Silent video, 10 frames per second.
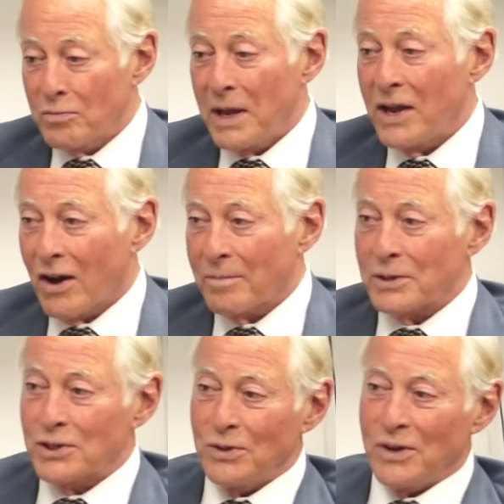as many
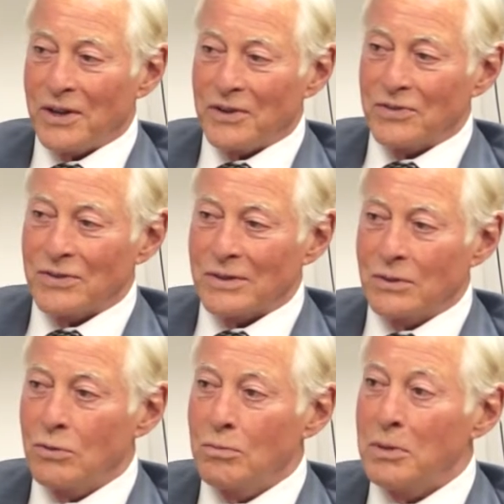opportunities
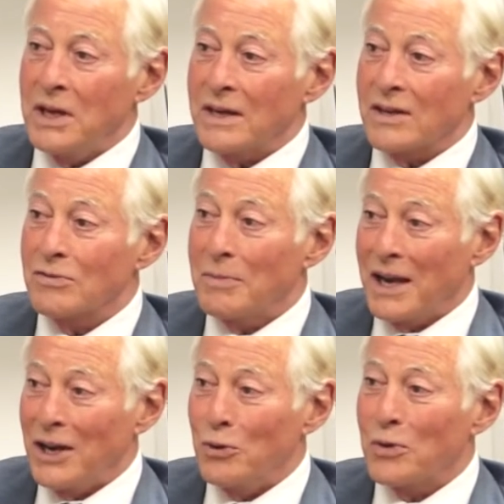to meet as
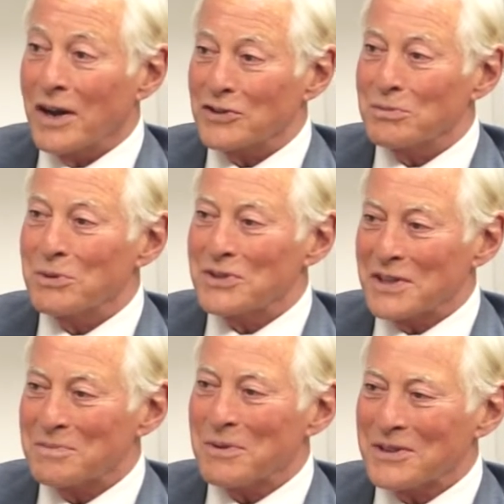many new customers
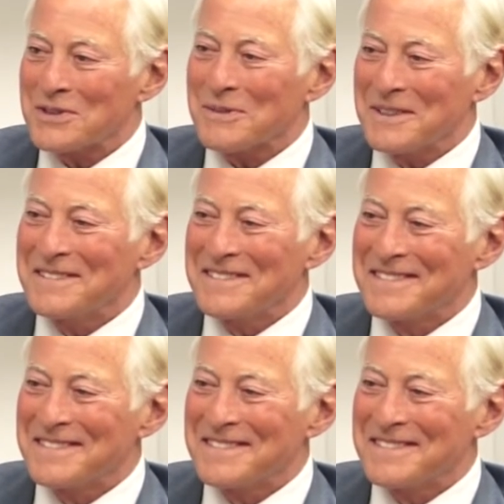as possible.